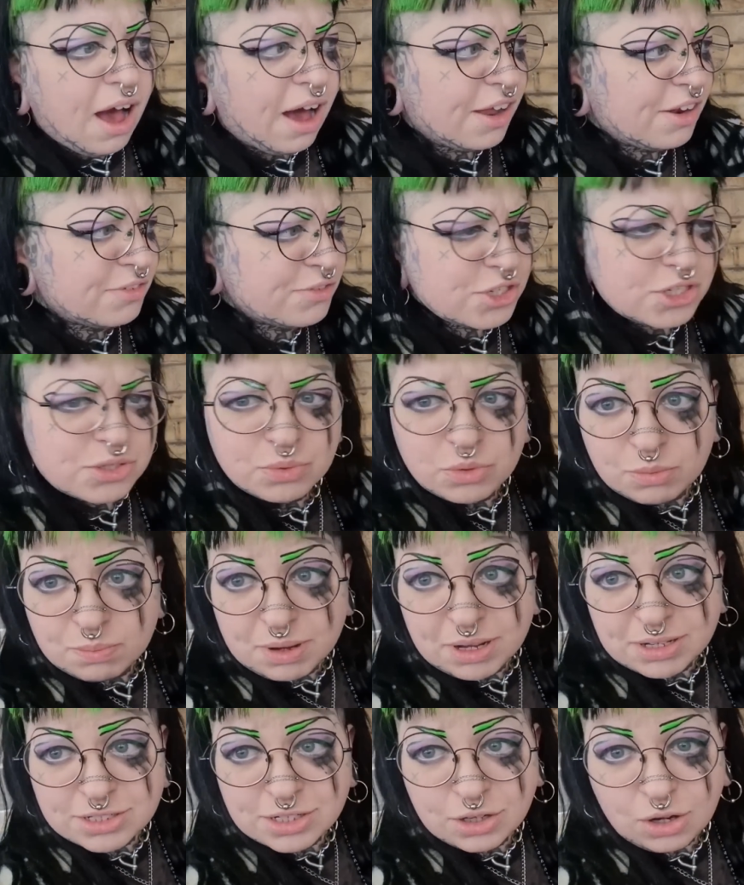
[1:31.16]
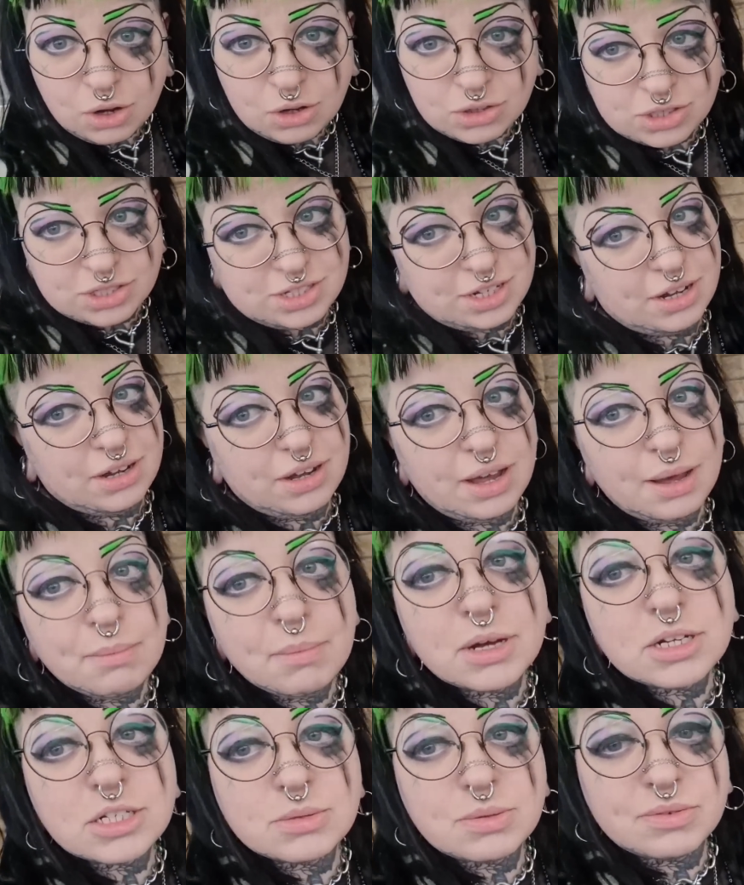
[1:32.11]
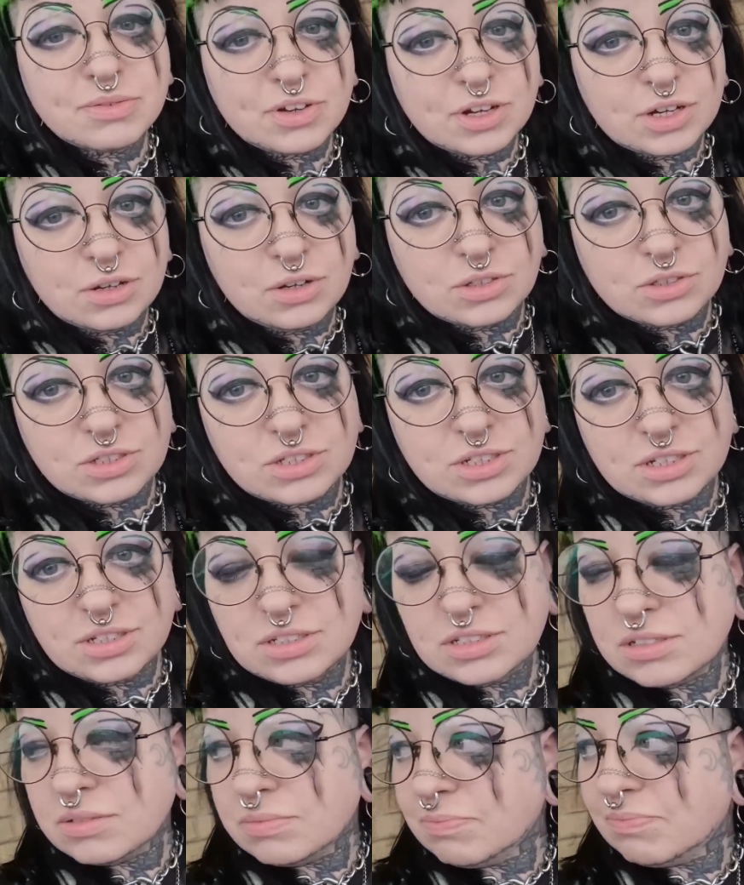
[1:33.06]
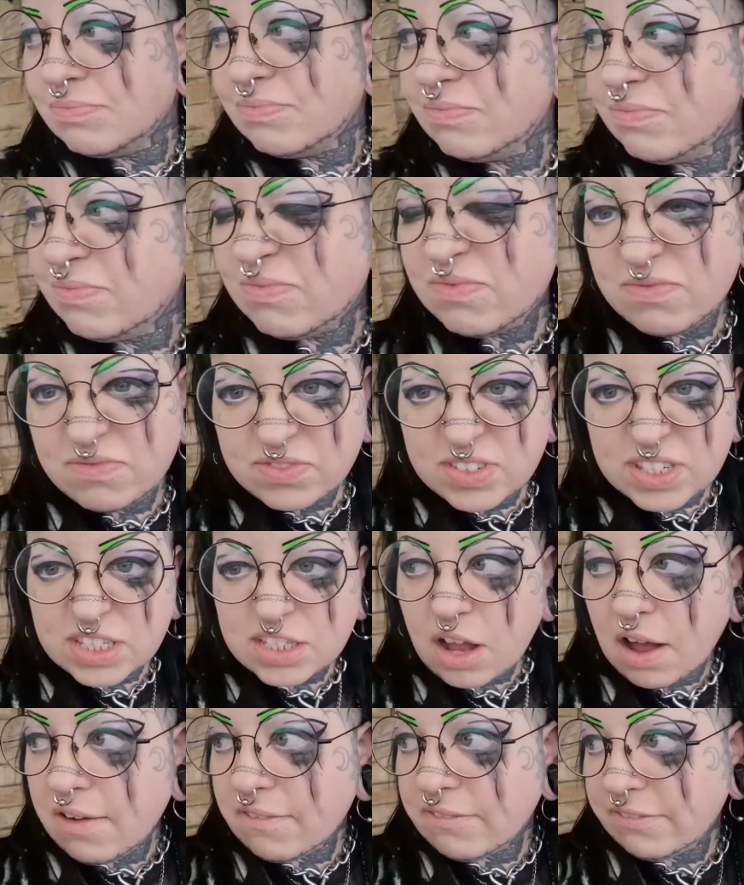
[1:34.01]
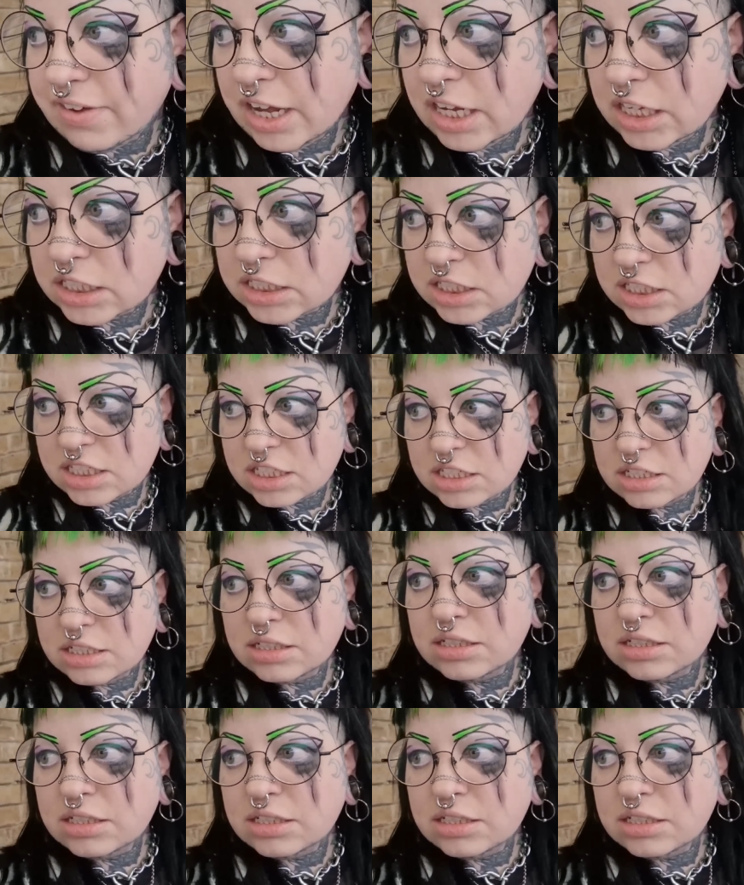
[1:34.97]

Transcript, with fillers: and I've just walked past a Costa. I much prefer Costa to Starbucks.